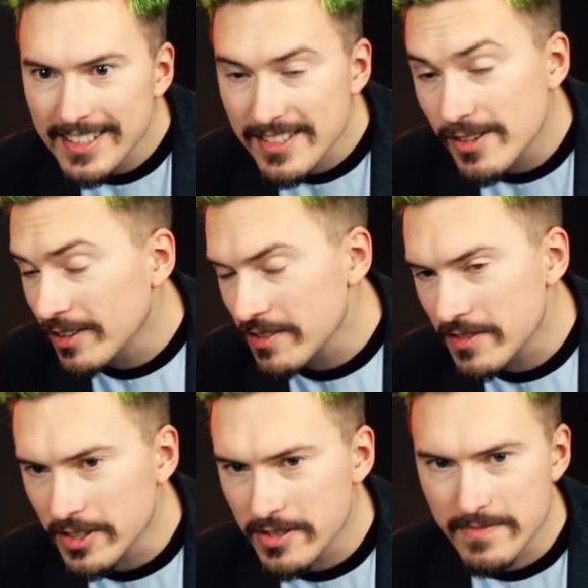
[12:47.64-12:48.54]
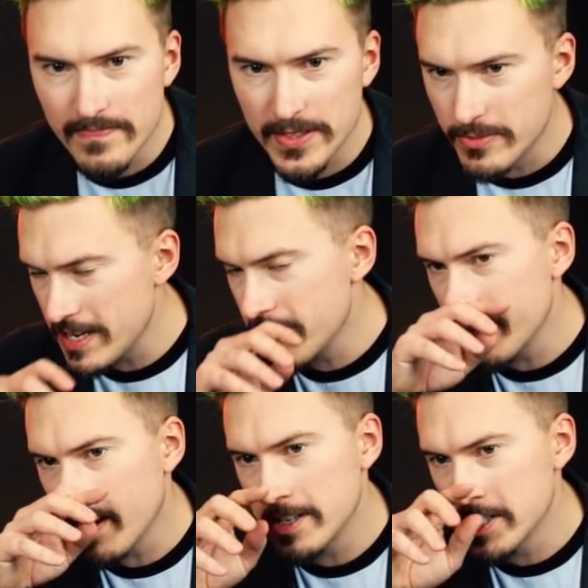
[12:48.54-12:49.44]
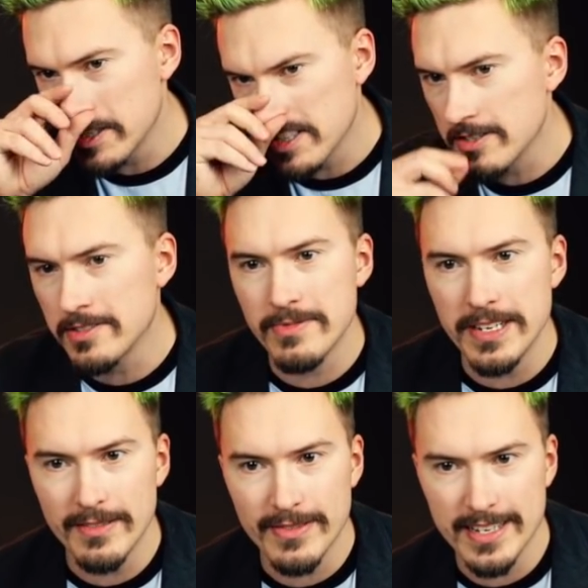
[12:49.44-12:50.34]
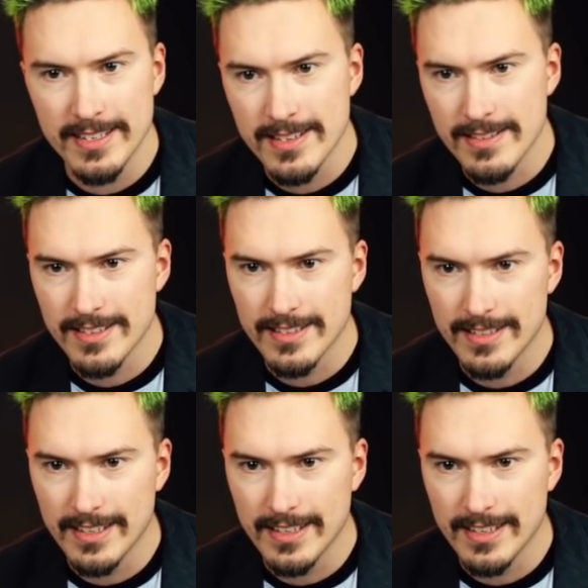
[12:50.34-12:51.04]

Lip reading: It's not the rendering engine is not really fast.